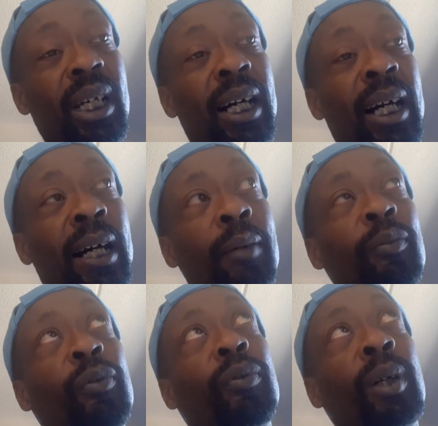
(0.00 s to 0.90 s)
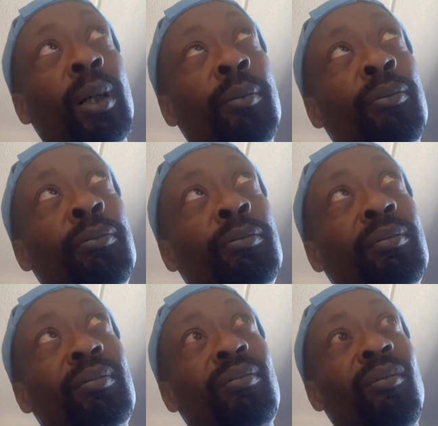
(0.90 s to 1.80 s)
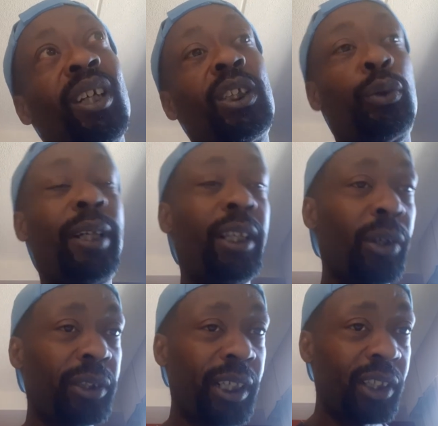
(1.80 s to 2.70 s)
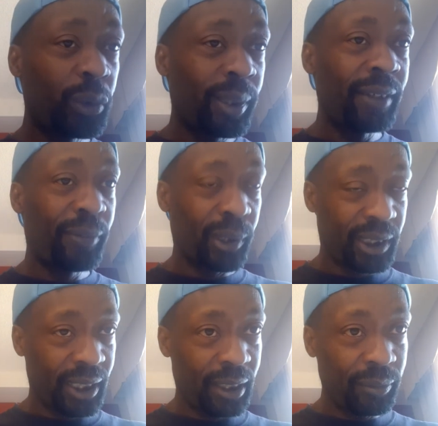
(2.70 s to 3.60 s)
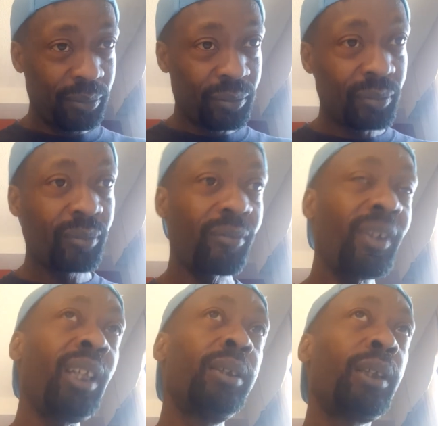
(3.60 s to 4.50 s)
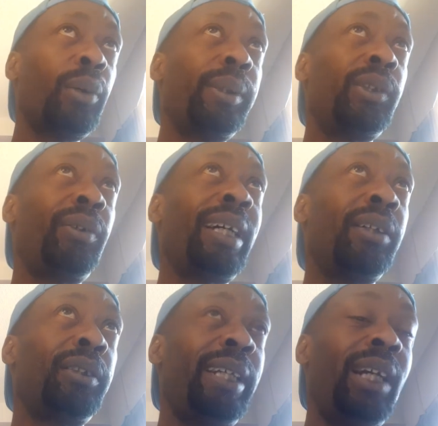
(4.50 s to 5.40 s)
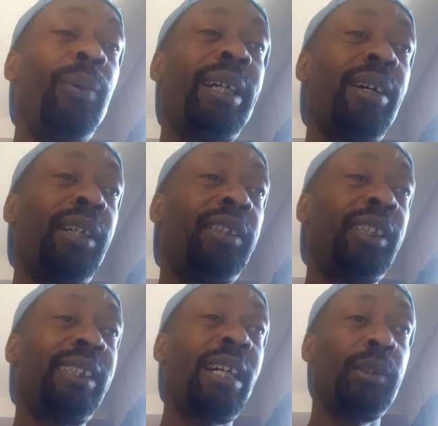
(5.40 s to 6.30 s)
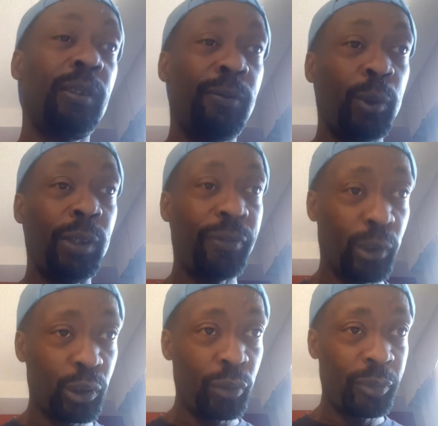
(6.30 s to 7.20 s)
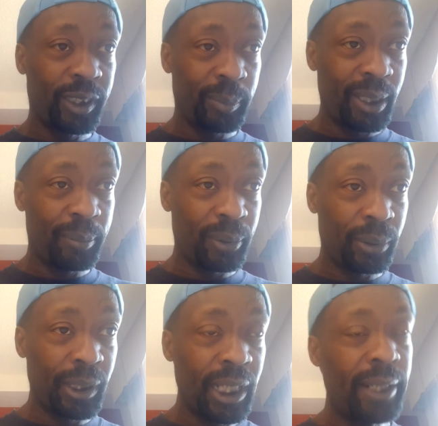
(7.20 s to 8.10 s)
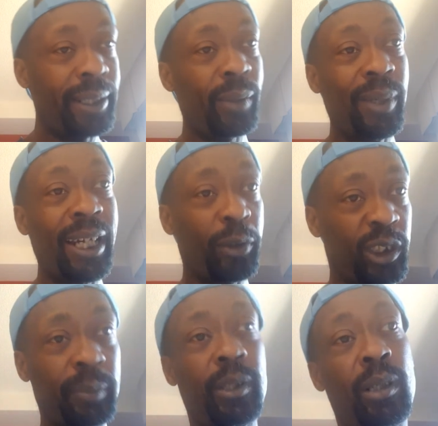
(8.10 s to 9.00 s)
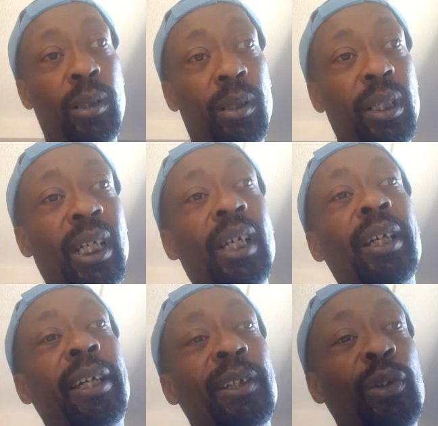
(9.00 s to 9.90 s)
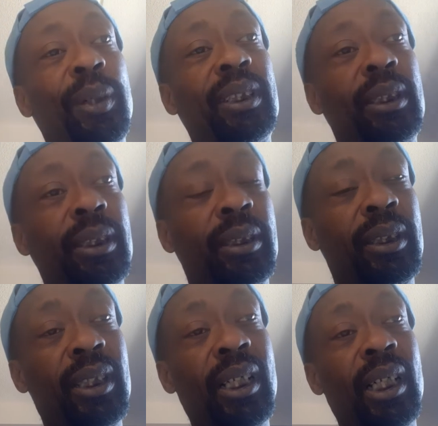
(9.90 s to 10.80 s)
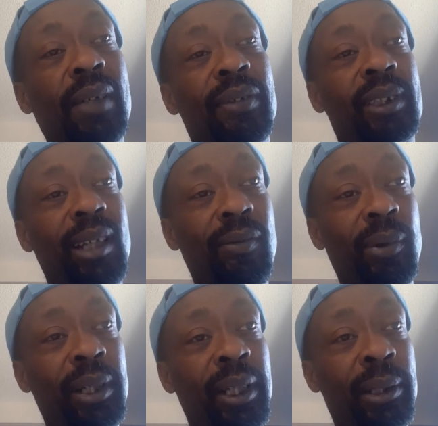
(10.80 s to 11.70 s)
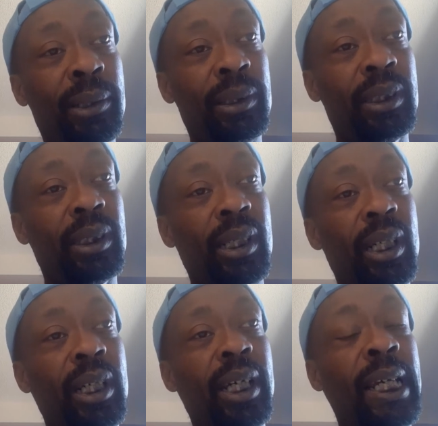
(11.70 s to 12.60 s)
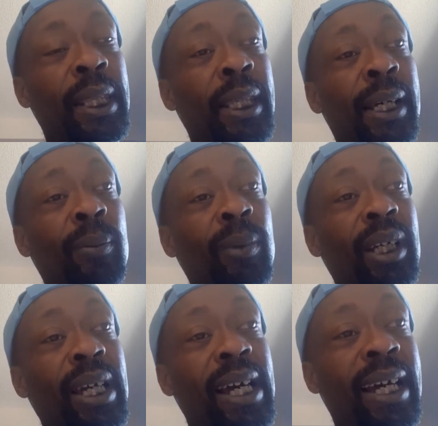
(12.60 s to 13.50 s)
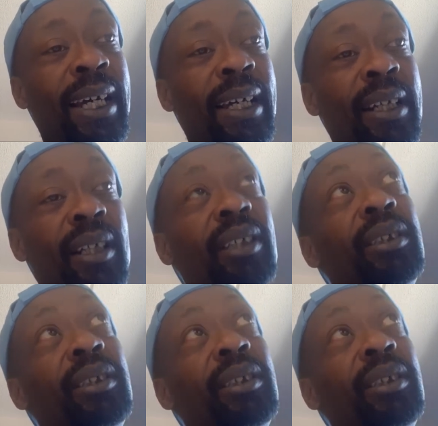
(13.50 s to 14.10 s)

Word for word: uh, from 2013 to 2014. So in 2008, we counted 6,044 homeless people. And then we had those small increases for several years. And then we had